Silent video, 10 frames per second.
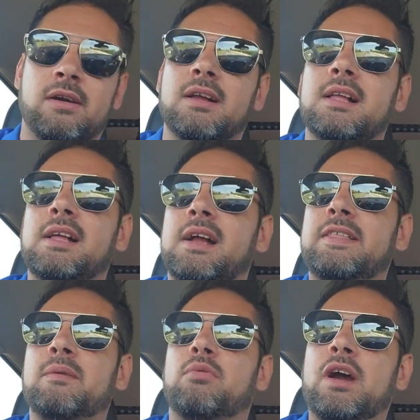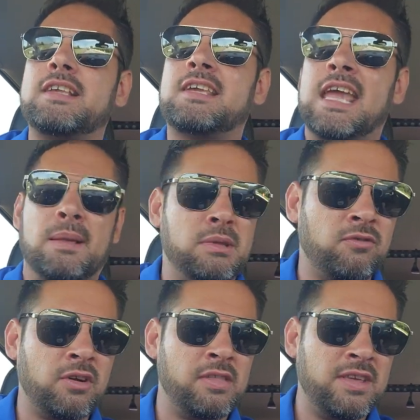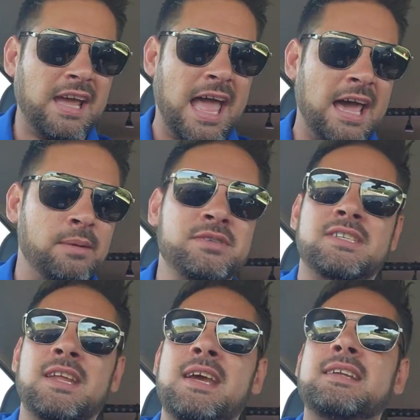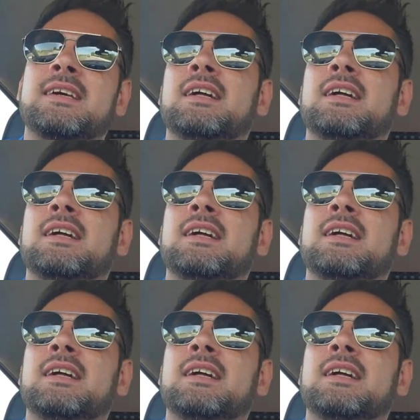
And then Bryce Hampton from, I think, Adams State,